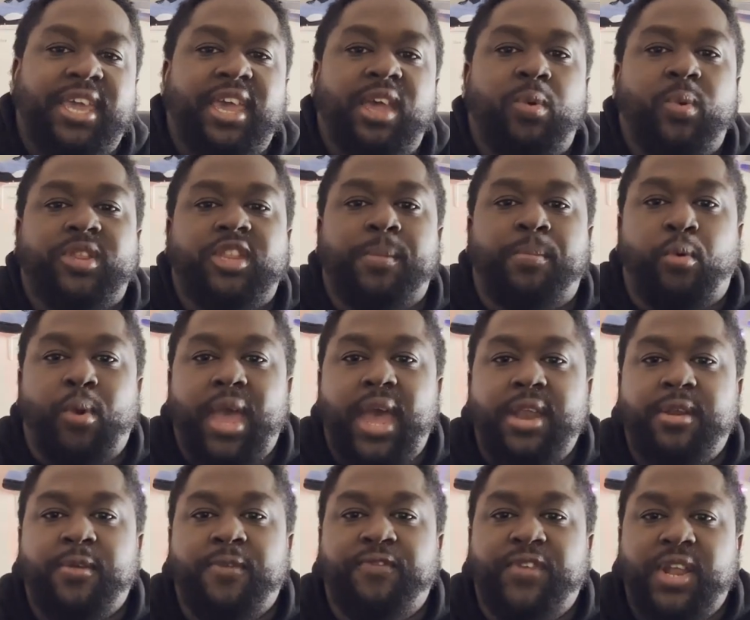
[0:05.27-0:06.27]
with a
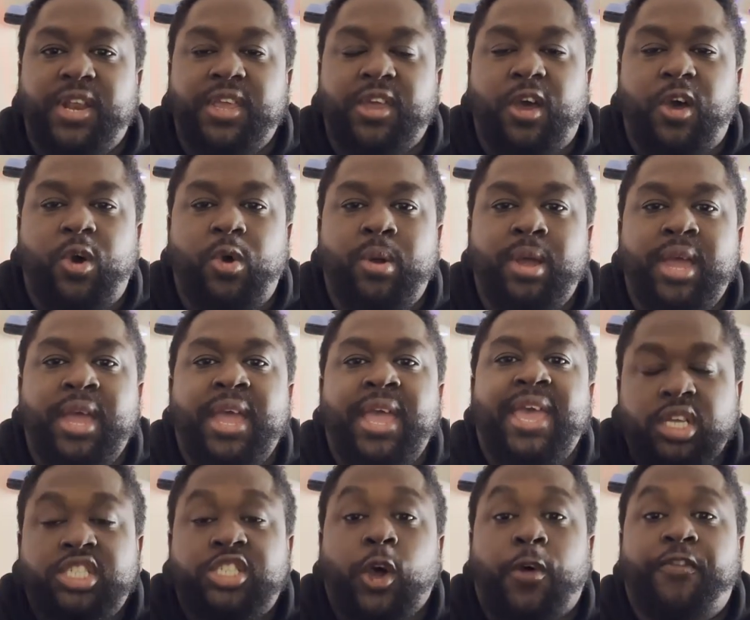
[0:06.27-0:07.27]
brand new video.
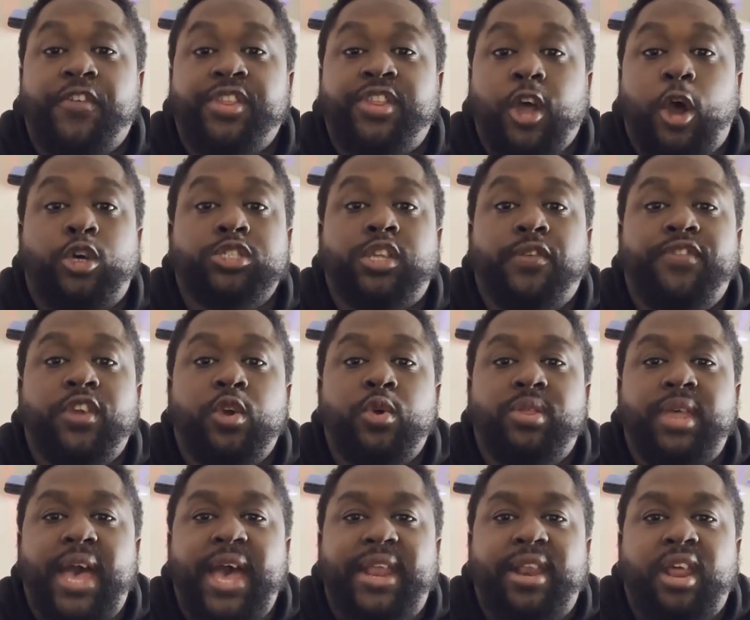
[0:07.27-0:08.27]
So for those of you
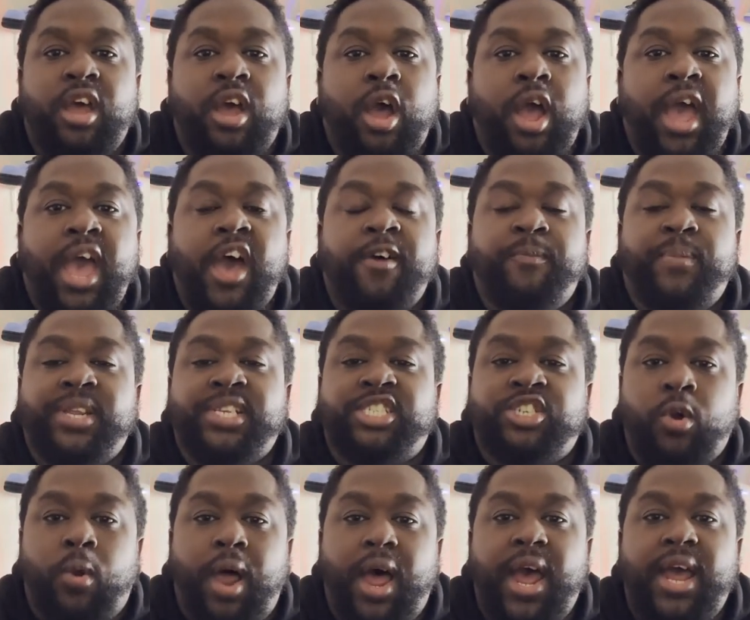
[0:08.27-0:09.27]
that have been
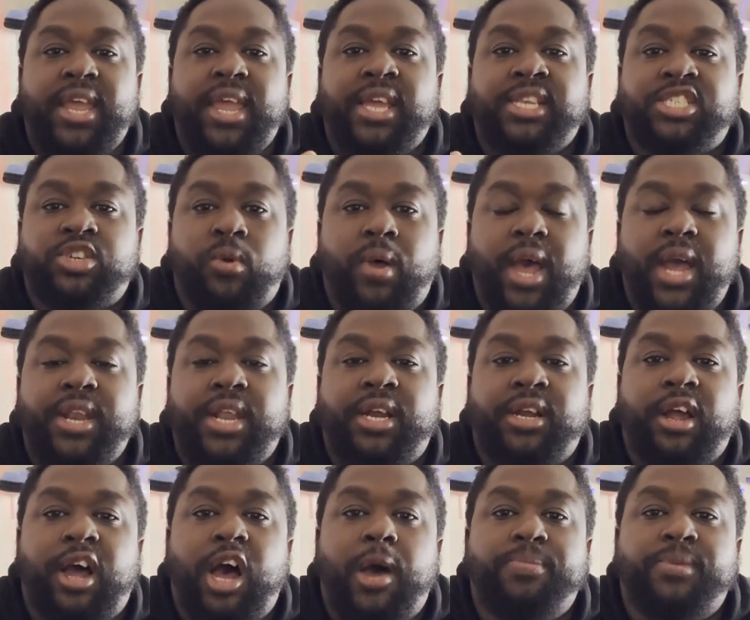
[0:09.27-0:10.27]
trying to
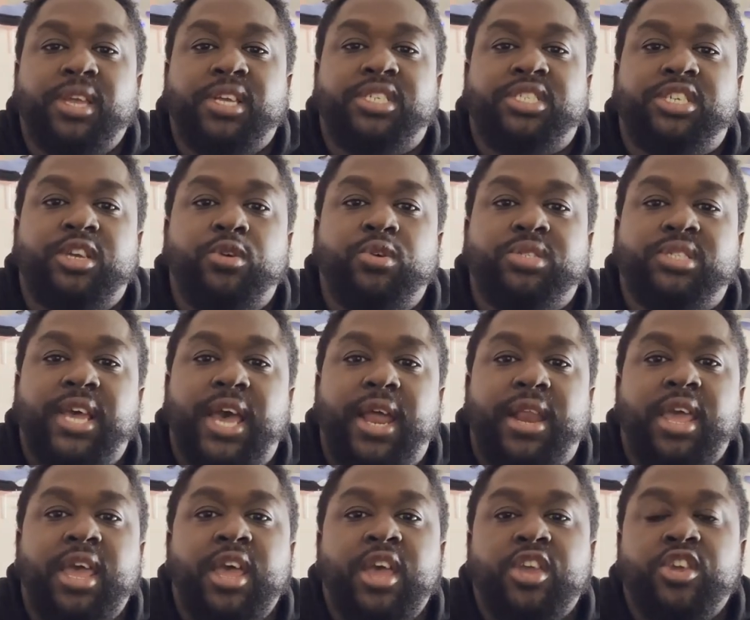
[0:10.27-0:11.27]
cop these shoes that